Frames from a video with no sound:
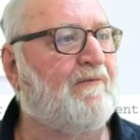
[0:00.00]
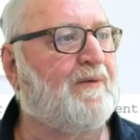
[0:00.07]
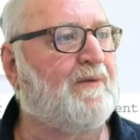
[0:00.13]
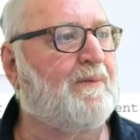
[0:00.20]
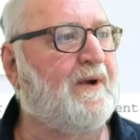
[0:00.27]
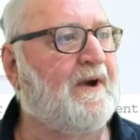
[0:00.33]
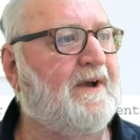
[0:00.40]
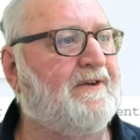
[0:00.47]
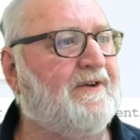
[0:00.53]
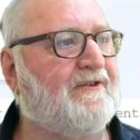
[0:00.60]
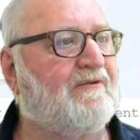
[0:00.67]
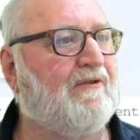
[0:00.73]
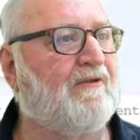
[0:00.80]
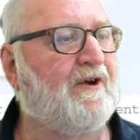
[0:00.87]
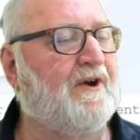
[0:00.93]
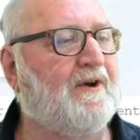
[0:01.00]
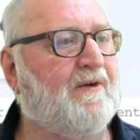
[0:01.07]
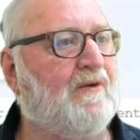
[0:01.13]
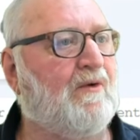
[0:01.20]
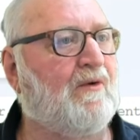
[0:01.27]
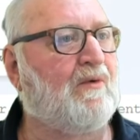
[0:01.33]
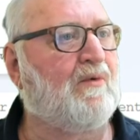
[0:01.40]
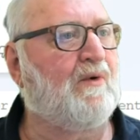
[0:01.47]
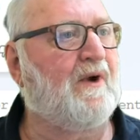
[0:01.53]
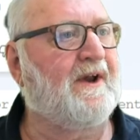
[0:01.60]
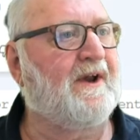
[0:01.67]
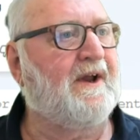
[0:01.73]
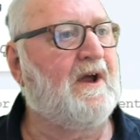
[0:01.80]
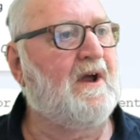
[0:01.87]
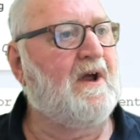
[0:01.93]
I've prepared this screen
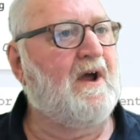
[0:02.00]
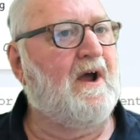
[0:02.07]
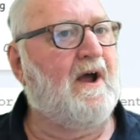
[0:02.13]
already,